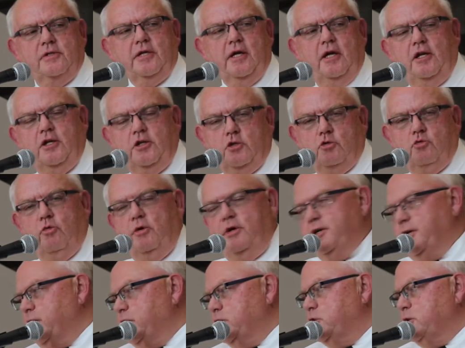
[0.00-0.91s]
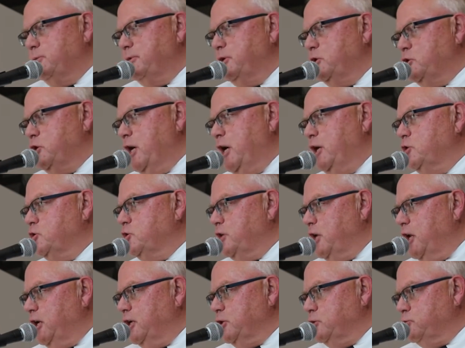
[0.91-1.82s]
tell us what needs to be changed,
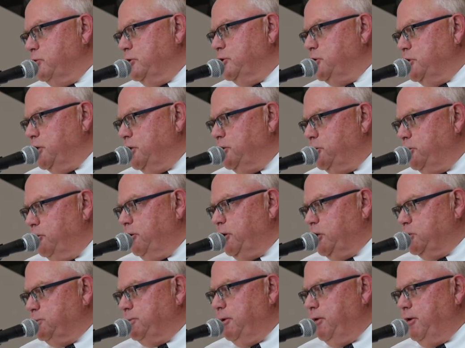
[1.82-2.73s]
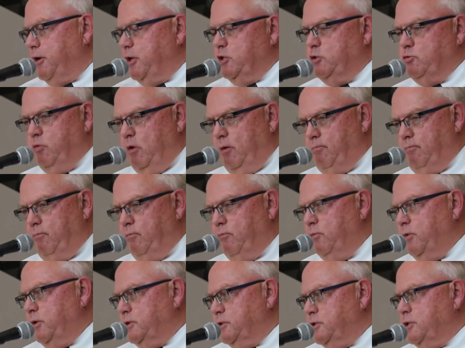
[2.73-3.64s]
tell us what, in your experience,
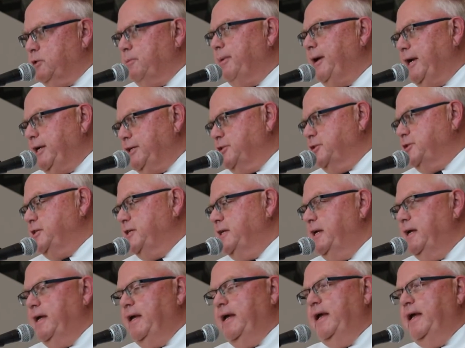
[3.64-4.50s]
what, what's the best.